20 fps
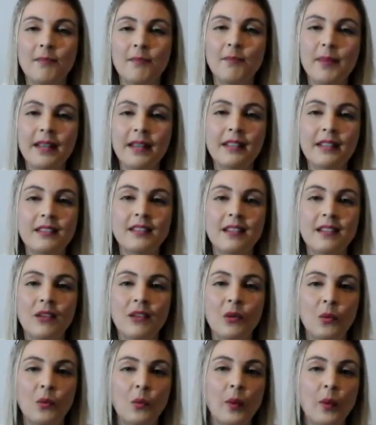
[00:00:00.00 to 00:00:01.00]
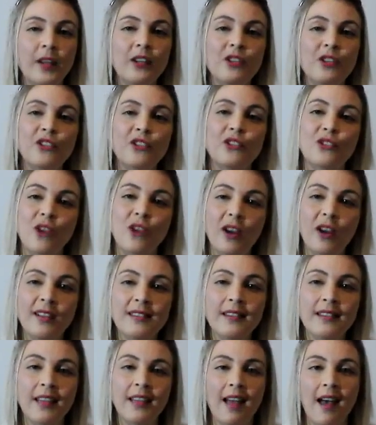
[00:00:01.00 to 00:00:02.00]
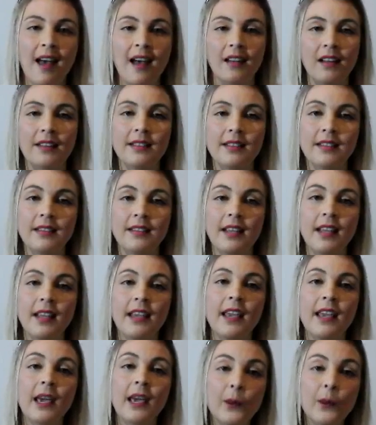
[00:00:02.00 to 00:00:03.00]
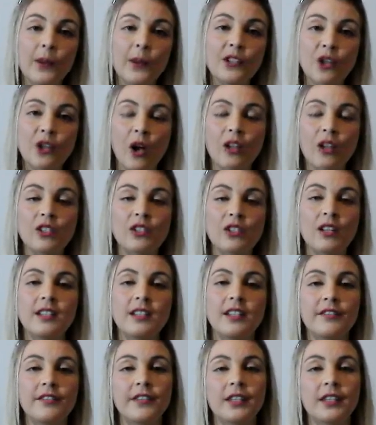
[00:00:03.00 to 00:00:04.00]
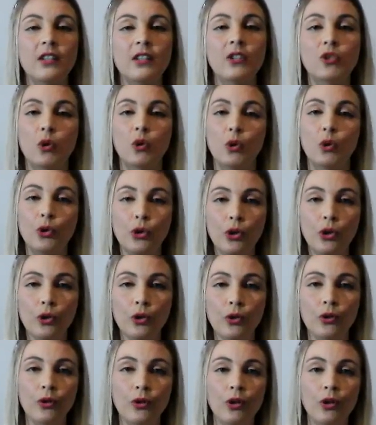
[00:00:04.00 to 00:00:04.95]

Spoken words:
But when you're starting out and when tasks are difficult or new,